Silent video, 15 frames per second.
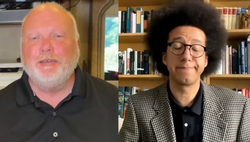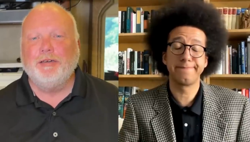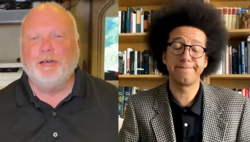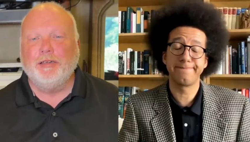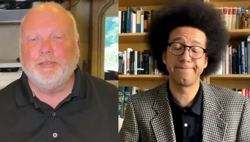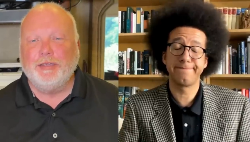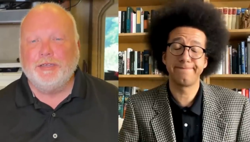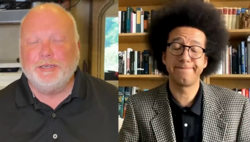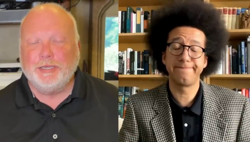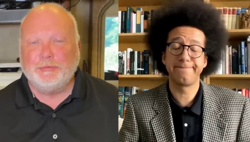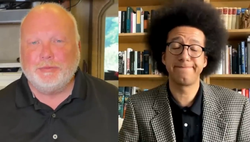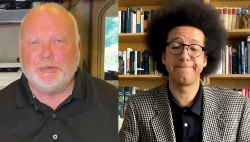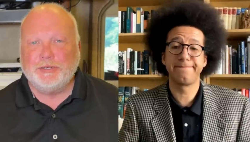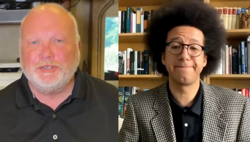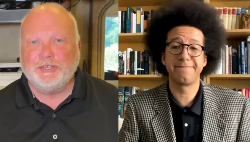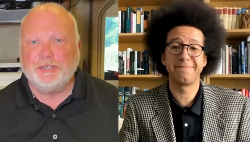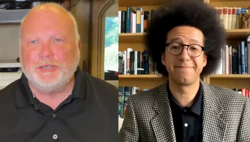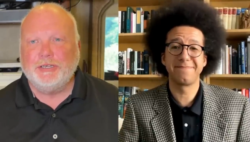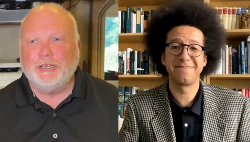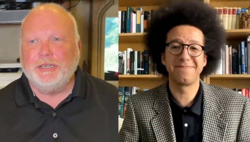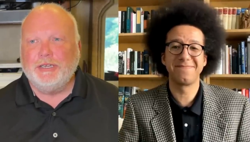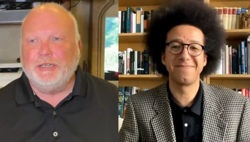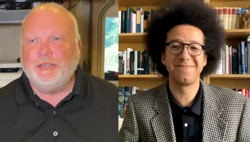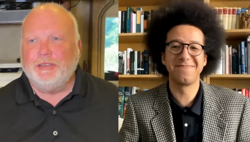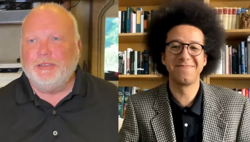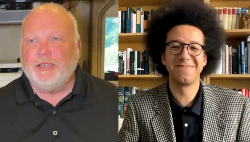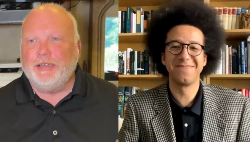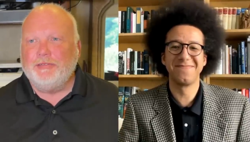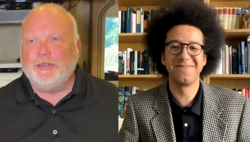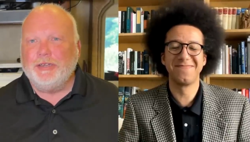Speaker 1: authentic person,
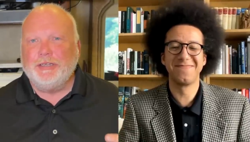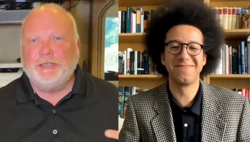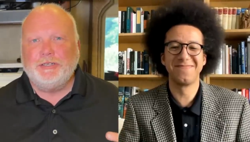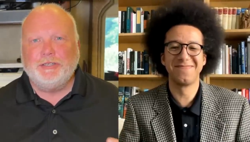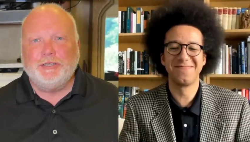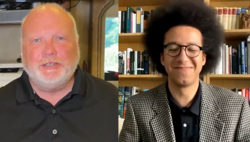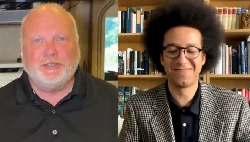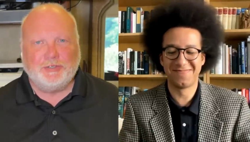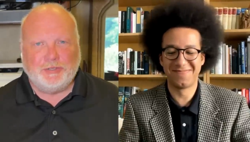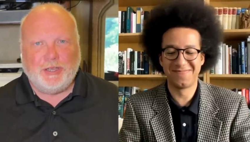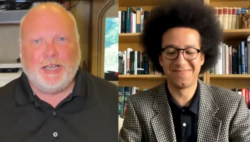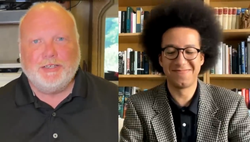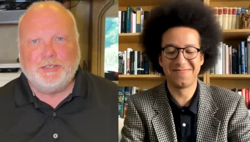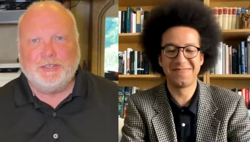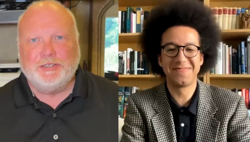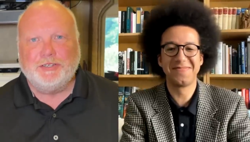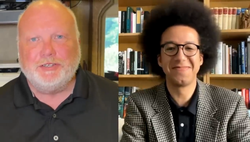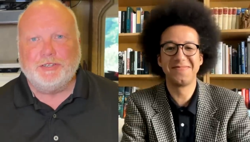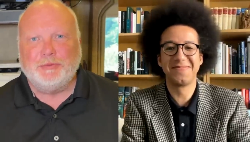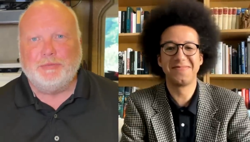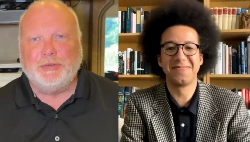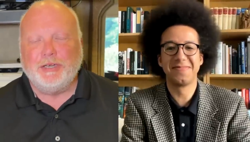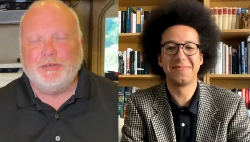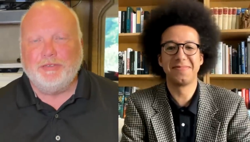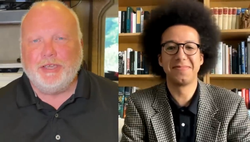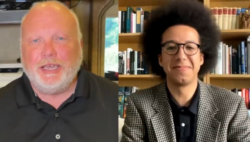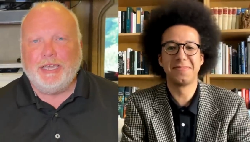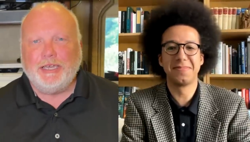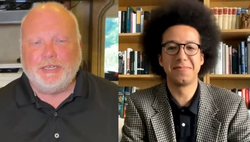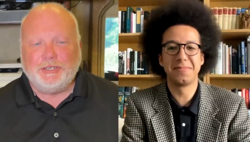they've entered this Gnosticism of the
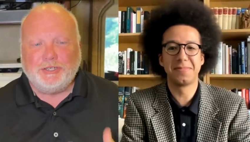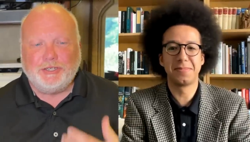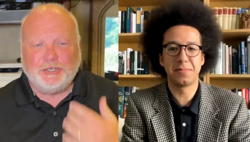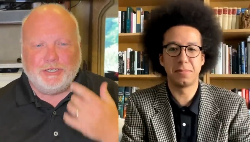age,